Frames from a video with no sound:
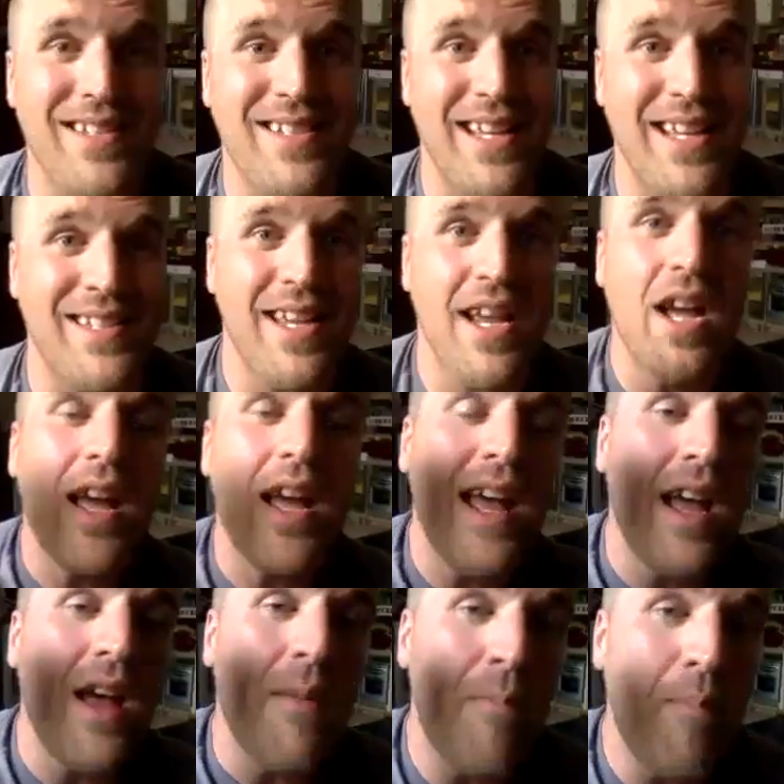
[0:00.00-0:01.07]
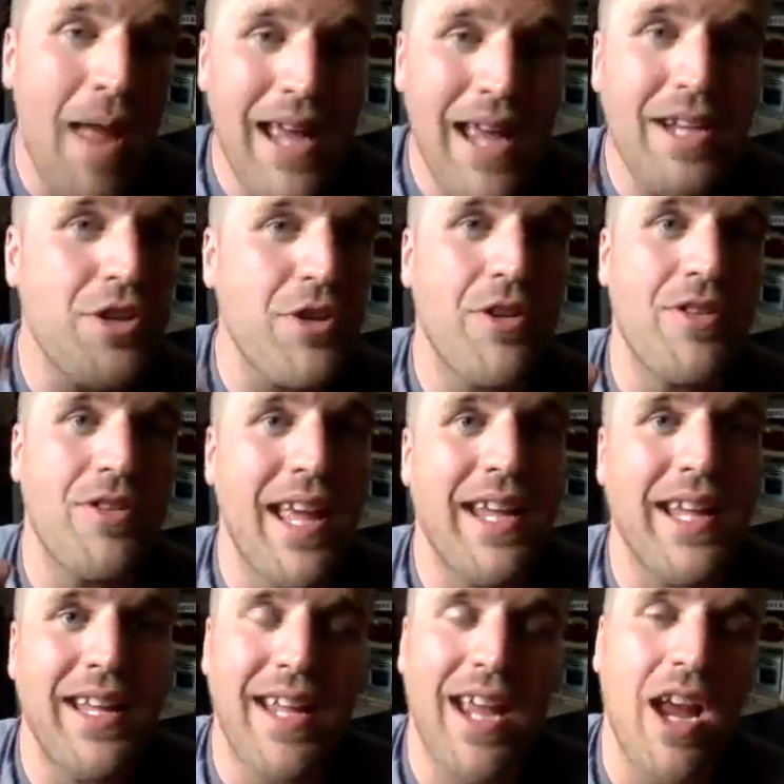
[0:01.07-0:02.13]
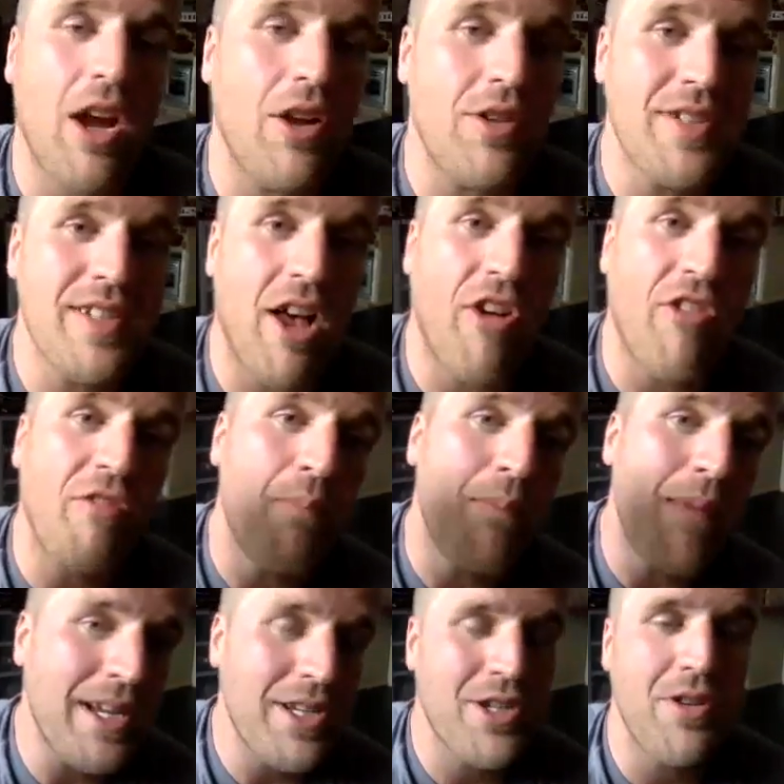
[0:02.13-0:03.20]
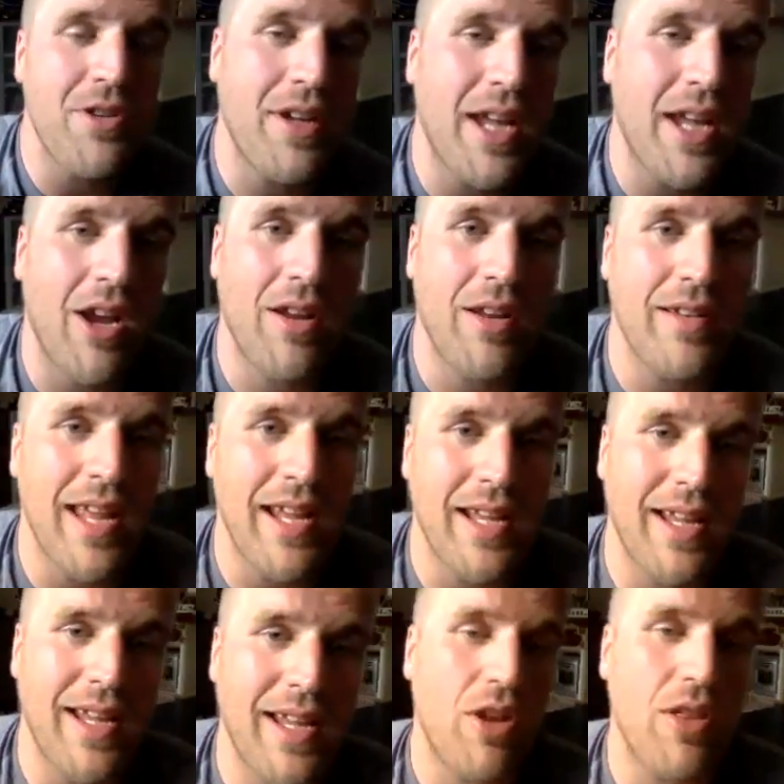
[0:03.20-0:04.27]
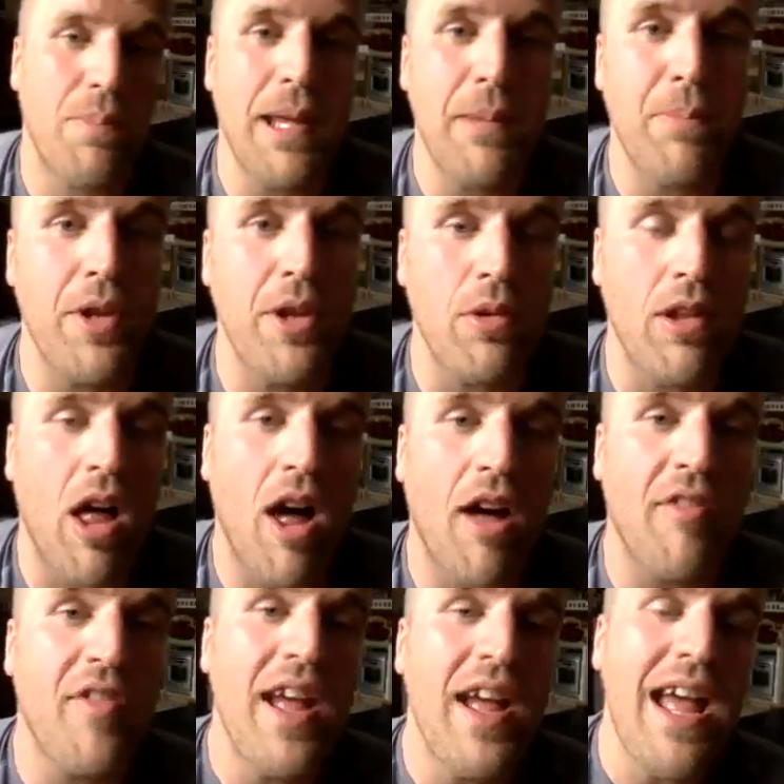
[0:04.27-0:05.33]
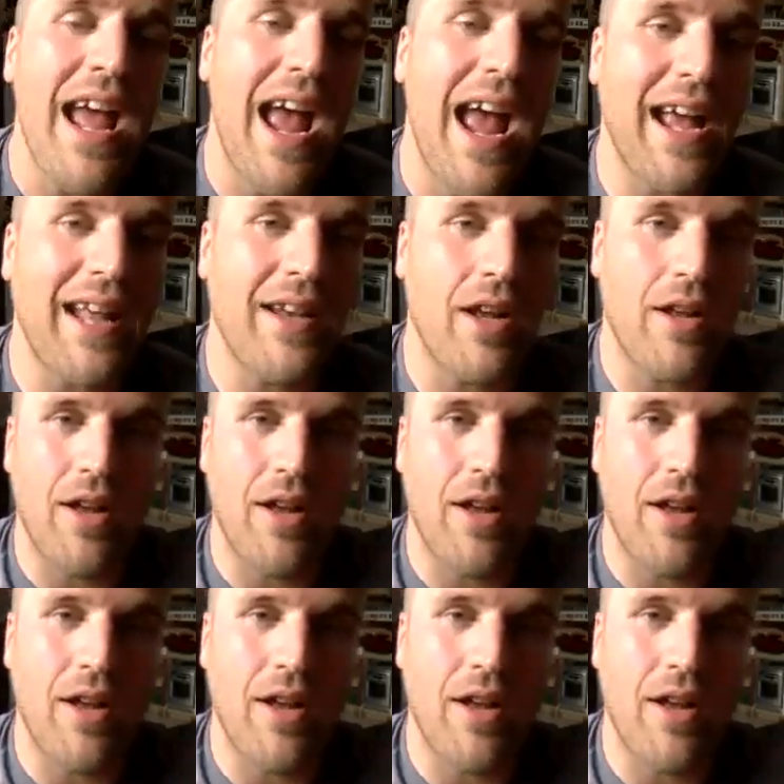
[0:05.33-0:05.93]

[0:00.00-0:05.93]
is make sure you're taking care of yourself. Make sure you're taking care of the people you love, and